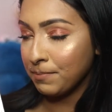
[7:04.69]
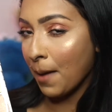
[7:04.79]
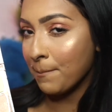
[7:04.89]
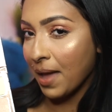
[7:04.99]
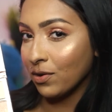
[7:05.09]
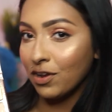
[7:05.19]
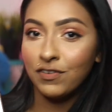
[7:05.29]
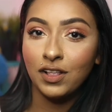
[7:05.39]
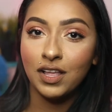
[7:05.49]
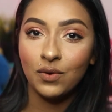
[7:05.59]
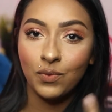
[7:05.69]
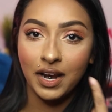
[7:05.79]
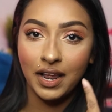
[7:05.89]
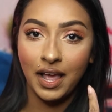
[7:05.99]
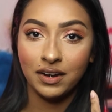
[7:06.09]
amount of fallout when
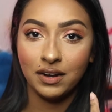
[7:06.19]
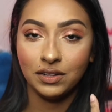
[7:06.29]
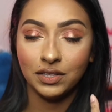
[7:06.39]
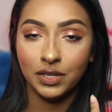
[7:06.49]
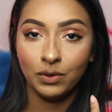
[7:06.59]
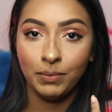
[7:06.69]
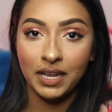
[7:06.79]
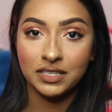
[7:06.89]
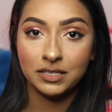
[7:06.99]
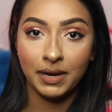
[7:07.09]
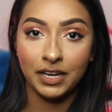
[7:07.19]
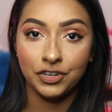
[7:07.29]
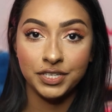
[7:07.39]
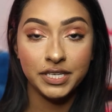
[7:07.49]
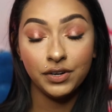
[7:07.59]
I added a little bit into my
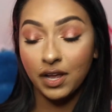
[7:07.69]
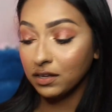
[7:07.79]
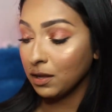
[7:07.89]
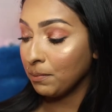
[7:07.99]
inner tear duct,